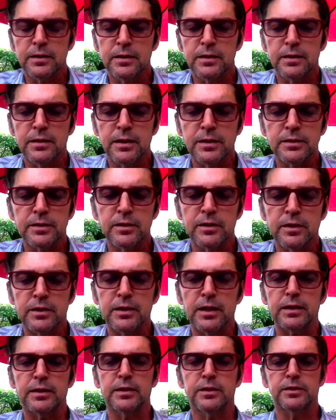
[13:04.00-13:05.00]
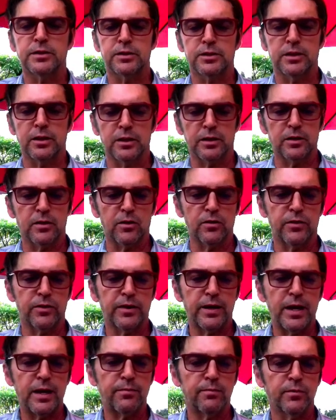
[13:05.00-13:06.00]
It doesn't look like this is going to go
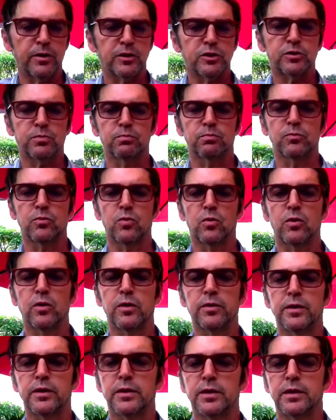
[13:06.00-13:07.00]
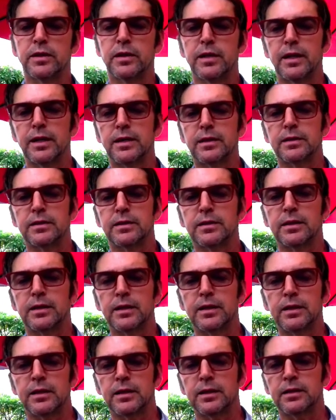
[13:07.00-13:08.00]
that much more than the
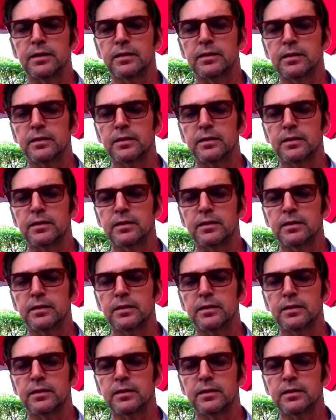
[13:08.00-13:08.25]
19.